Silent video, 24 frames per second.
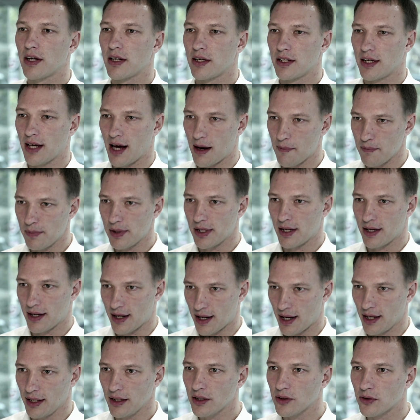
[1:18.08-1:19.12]
When we reach a
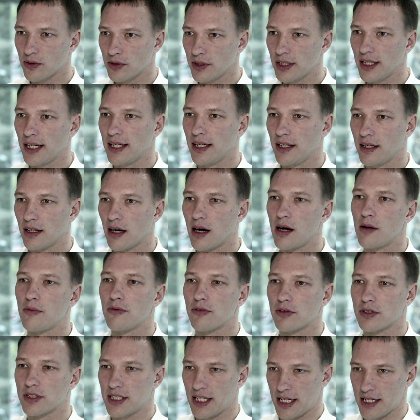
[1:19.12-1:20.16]
traffic light and it's
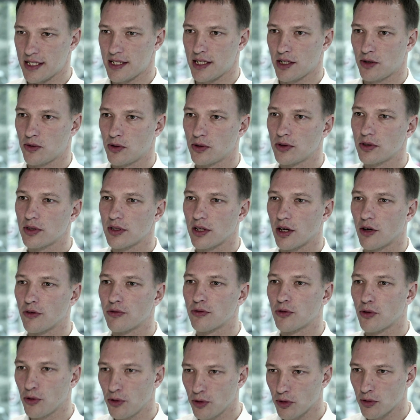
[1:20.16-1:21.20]
going to turn green
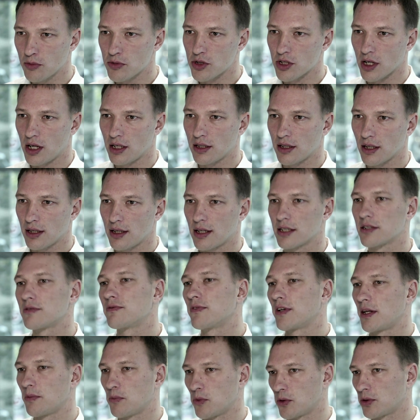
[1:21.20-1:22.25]
within the next 10
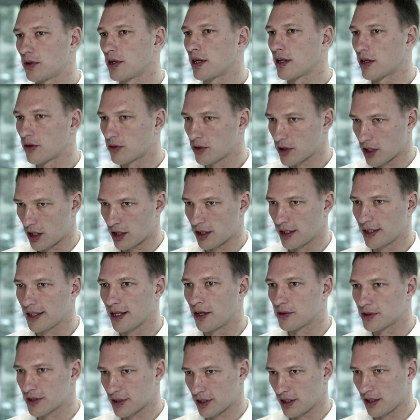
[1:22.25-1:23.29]
seconds, the
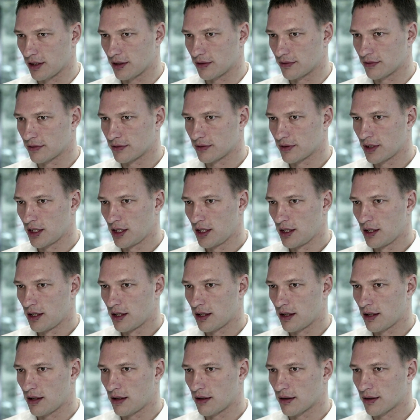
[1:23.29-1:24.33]
engine is allowed to keep
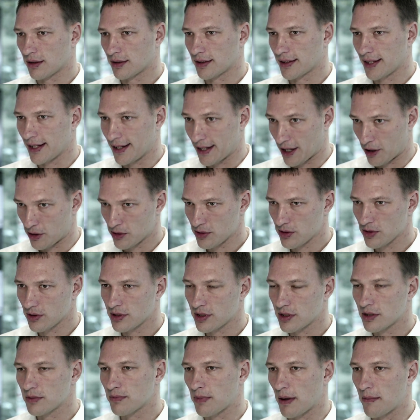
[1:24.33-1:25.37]
running, even
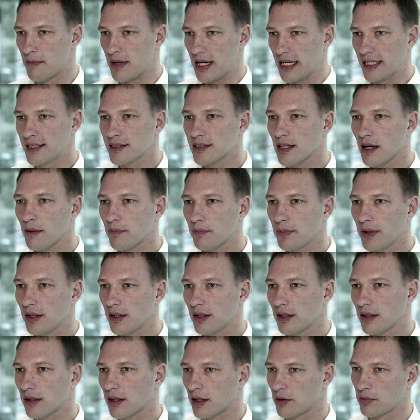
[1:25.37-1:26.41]
when making a left
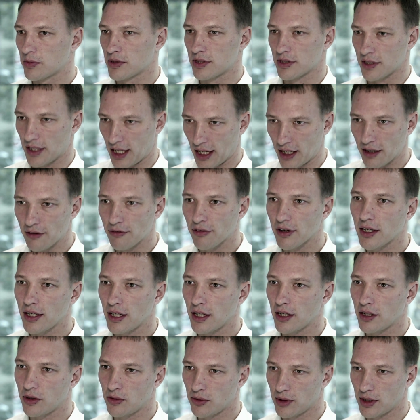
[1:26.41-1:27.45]
turn and waiting
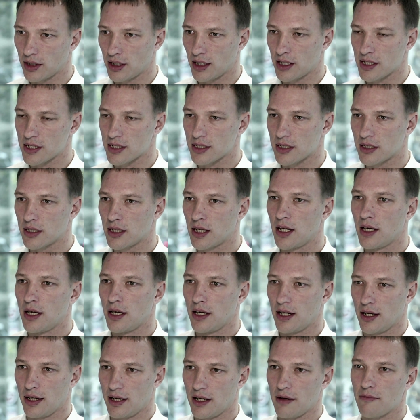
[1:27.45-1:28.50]
for an opening in
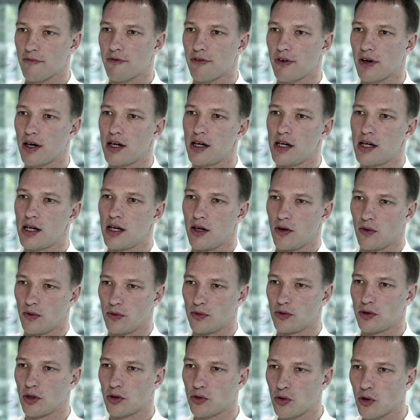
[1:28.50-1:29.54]
oncoming traffic,
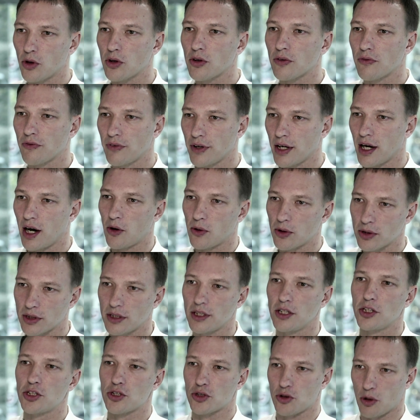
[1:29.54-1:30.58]
because in this case,
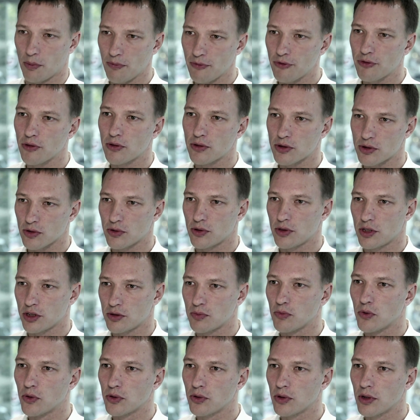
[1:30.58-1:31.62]
the stop function is
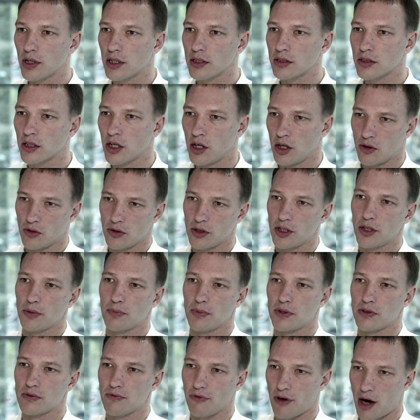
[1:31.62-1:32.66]
suppressed in
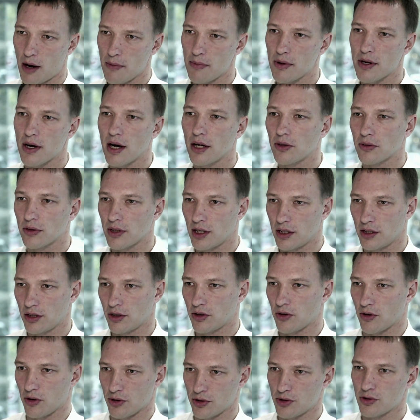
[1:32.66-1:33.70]
order to quickly make it
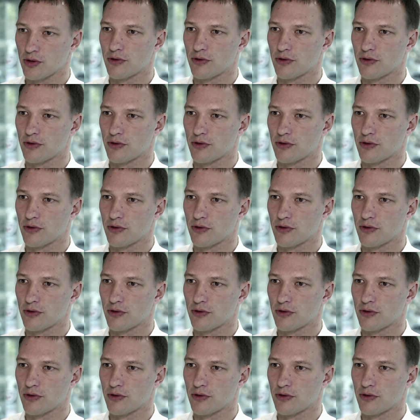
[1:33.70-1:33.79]
through the